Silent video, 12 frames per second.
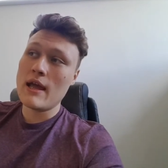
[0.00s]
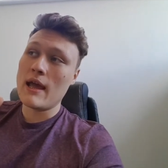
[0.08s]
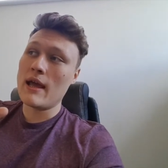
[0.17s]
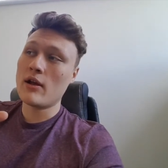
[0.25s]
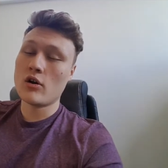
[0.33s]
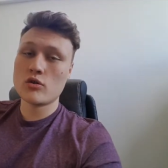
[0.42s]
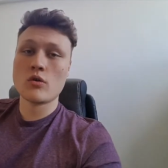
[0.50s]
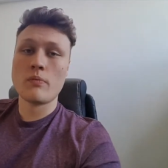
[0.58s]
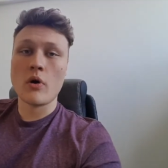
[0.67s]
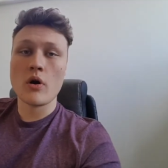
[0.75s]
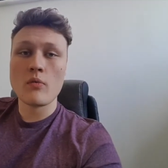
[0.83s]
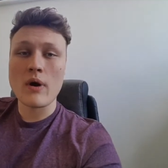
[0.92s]
It got to a
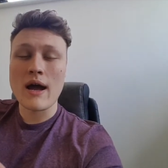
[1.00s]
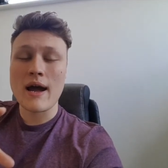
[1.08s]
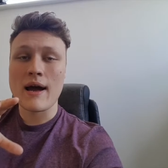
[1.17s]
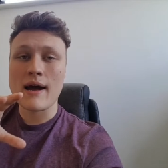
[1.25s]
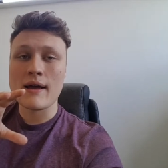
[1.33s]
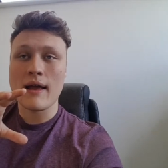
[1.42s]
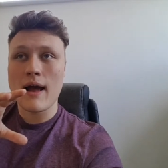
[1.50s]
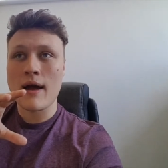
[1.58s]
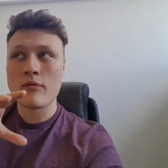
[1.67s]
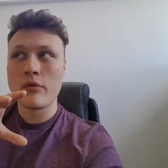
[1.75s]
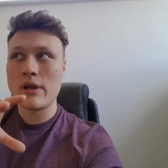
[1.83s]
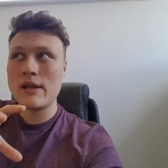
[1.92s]
point where I
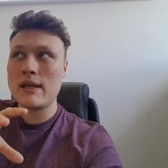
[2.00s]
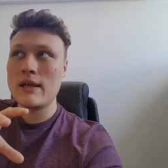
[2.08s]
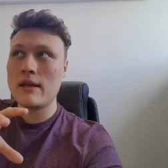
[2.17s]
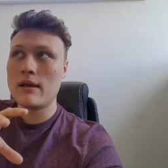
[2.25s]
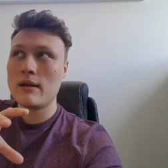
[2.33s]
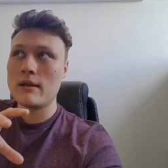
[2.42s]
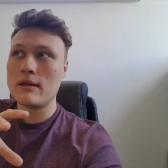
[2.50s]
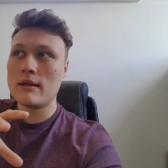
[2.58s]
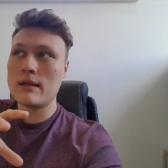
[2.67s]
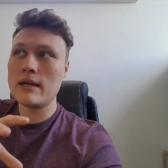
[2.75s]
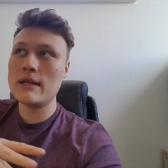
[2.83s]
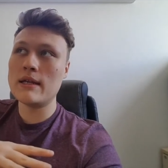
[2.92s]
really
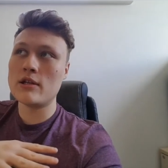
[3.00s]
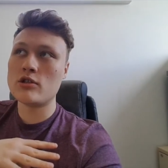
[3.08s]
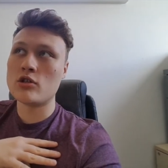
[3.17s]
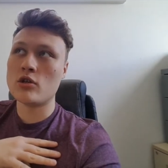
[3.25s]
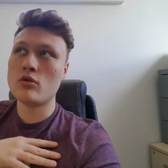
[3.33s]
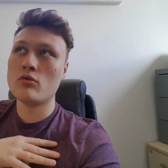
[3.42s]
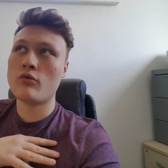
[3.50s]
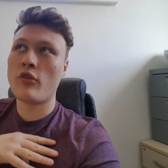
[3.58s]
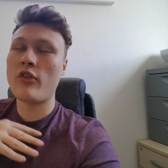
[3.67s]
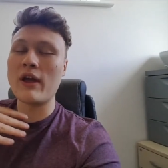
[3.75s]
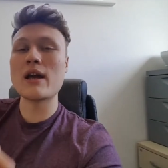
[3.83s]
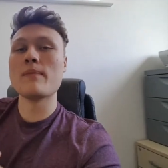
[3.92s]
needed to
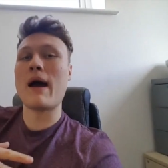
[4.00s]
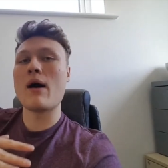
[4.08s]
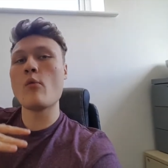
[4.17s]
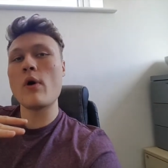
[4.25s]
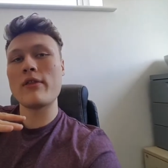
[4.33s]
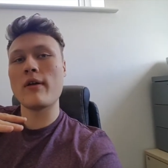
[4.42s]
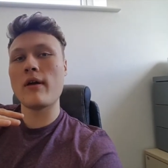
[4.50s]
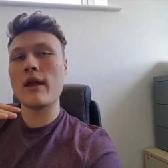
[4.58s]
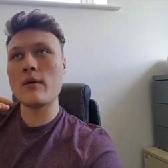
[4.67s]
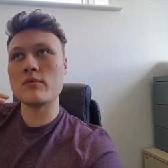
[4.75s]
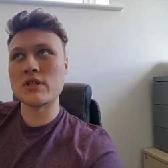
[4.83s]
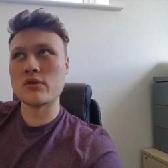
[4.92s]
think about whether
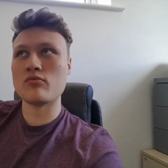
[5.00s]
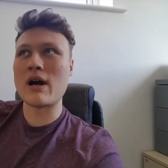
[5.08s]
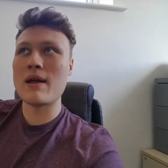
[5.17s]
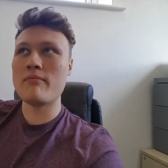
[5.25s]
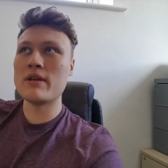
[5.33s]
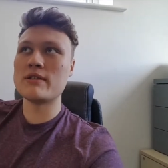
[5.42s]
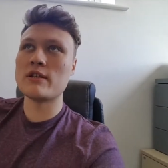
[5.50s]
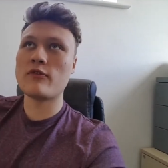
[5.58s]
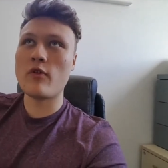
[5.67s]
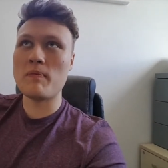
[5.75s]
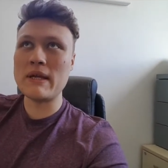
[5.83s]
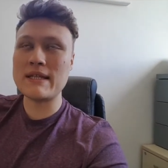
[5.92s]
it was the right business
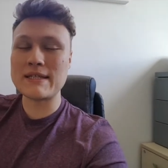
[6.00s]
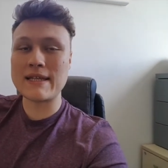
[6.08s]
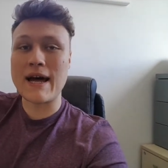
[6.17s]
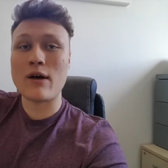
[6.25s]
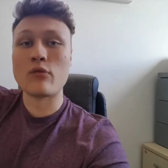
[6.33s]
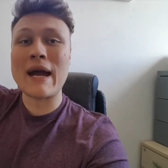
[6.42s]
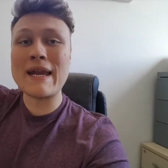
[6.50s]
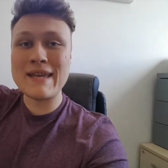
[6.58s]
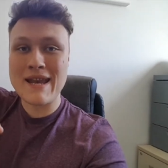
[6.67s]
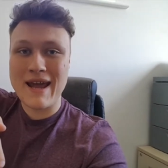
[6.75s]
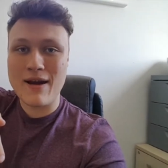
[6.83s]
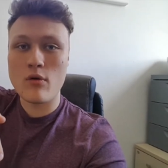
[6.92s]
for me to start right
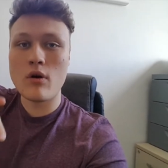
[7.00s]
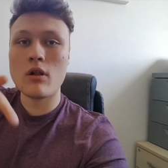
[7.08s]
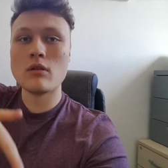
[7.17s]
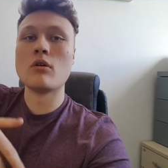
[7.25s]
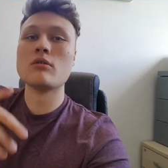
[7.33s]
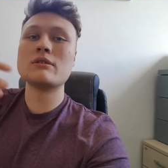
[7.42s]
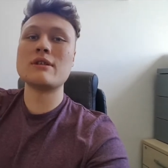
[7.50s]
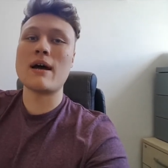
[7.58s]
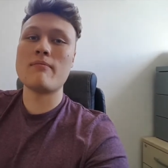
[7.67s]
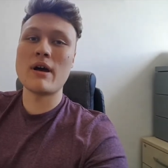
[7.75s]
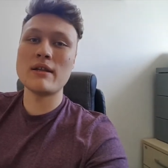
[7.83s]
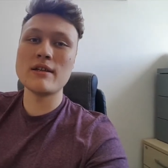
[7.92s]
now
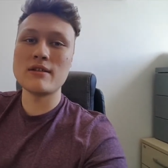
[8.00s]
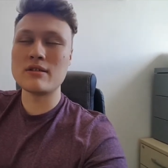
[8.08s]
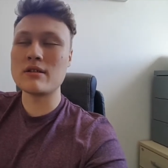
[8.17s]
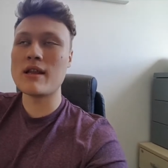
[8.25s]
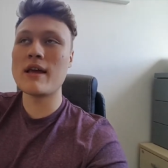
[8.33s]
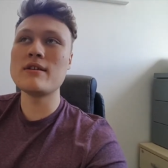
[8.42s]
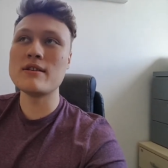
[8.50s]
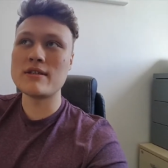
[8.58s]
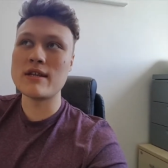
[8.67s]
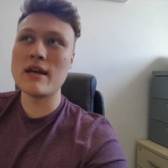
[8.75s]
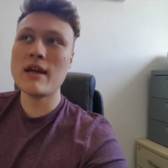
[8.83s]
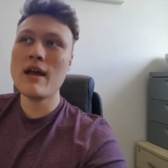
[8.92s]
alongside my digital
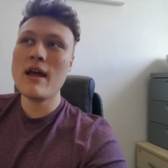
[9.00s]
agency.